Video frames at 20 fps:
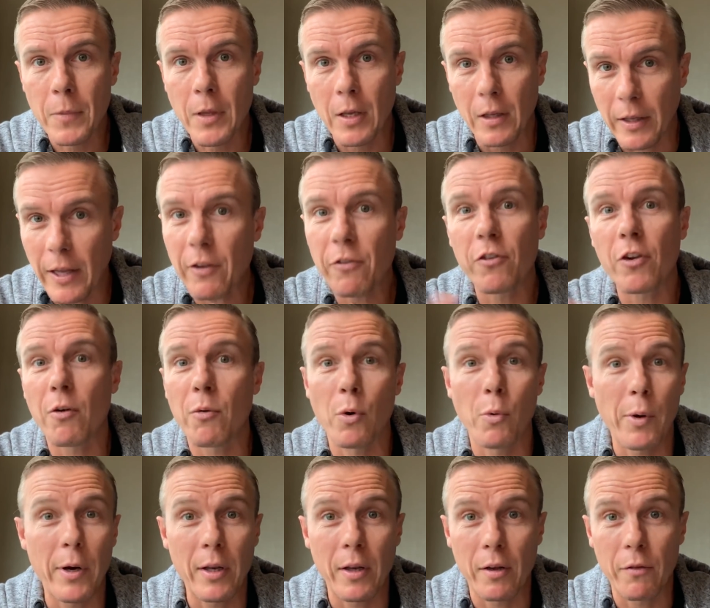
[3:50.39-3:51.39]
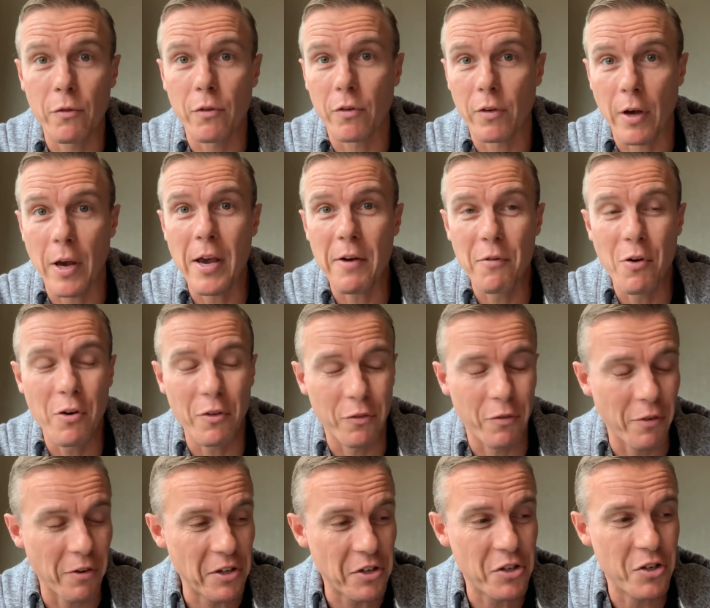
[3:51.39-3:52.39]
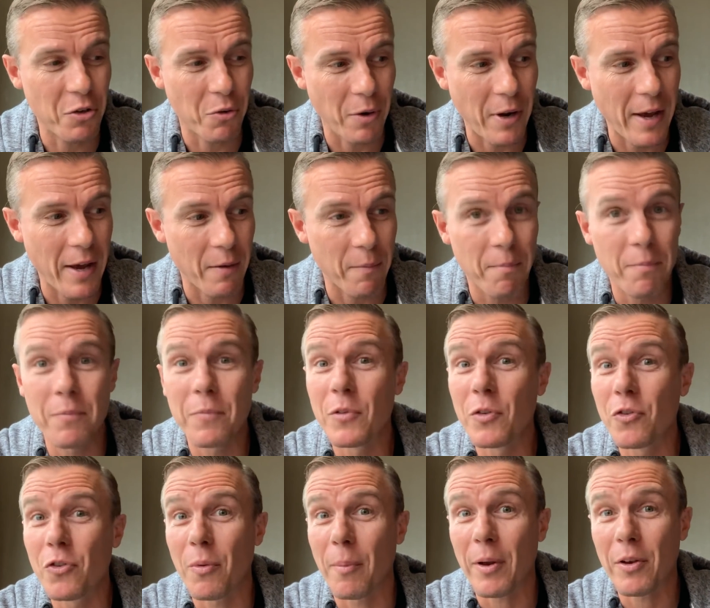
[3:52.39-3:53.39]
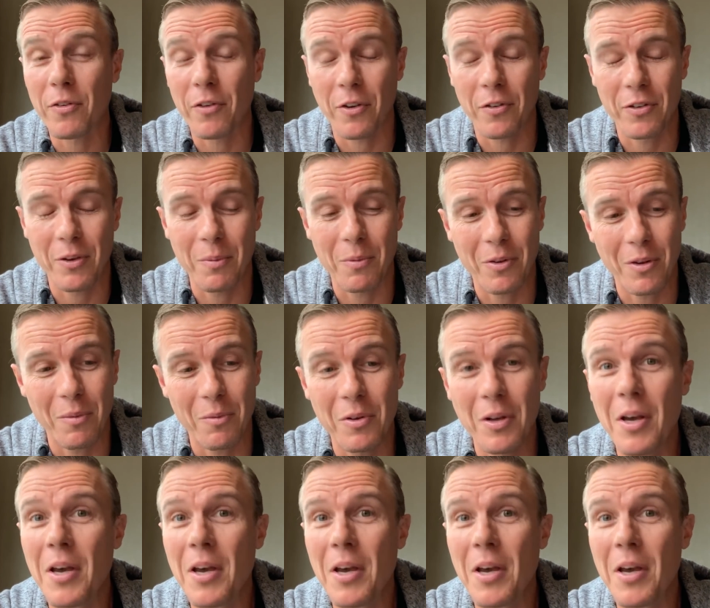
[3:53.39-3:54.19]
Less so where we live because everyone's very chilled out, too much so sometimes.